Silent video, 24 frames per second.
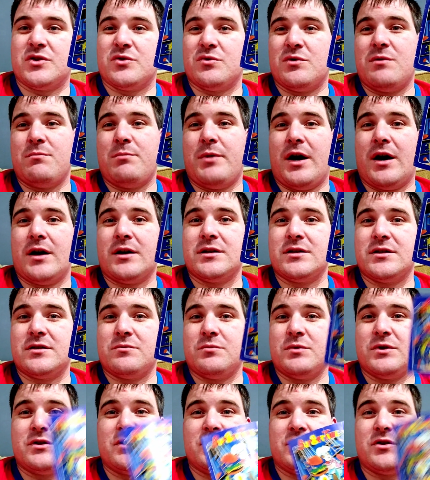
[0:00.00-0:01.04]
$3,
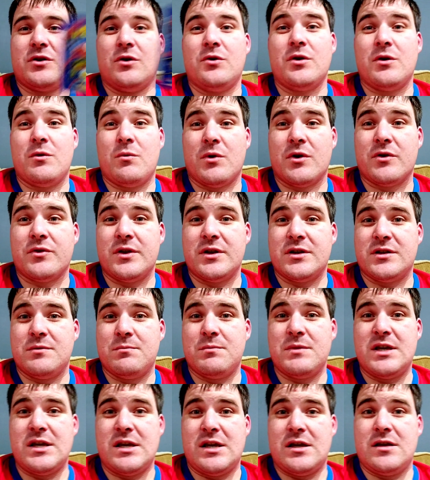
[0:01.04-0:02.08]
which is totally worth it to
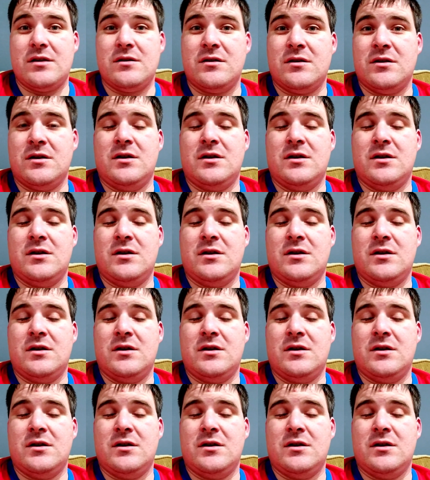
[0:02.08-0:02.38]
me.